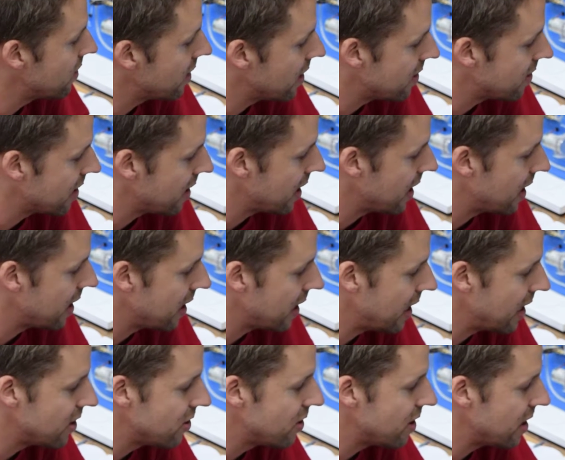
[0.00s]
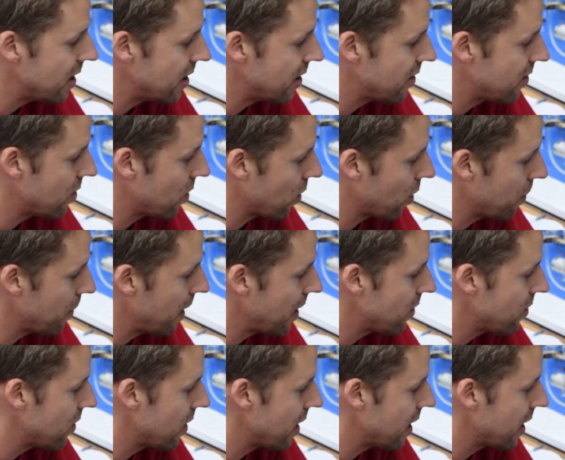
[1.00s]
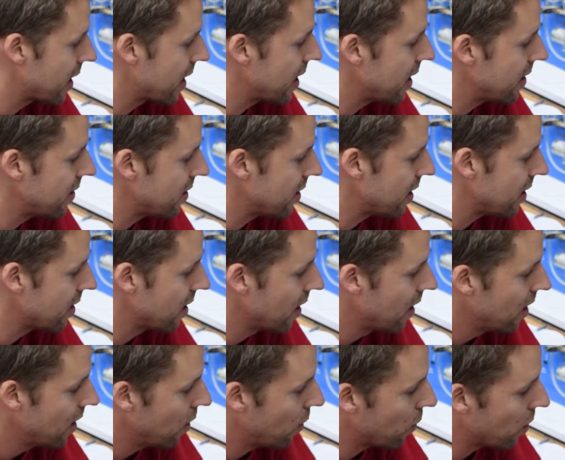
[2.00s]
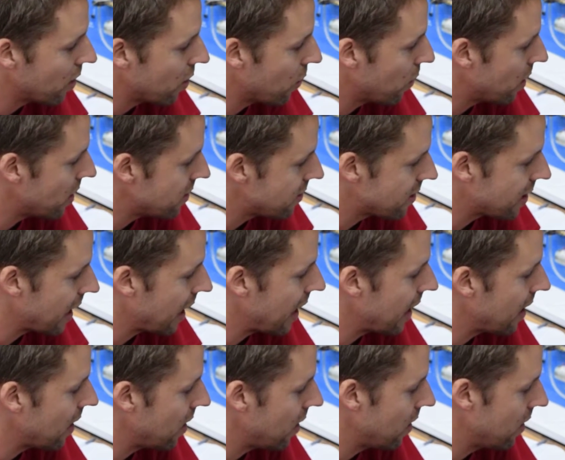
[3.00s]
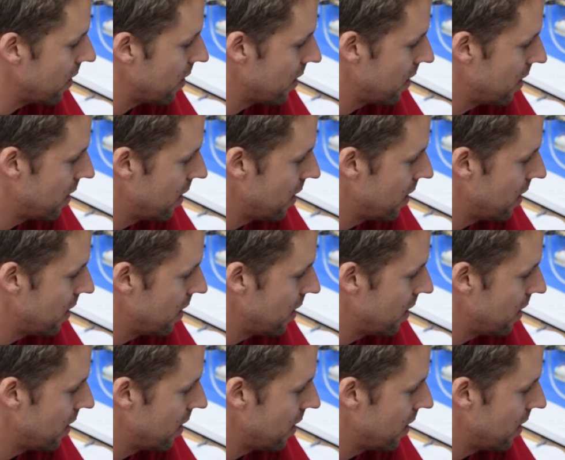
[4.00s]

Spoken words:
Is it in inches or metric? Is it 1-to-1 scale?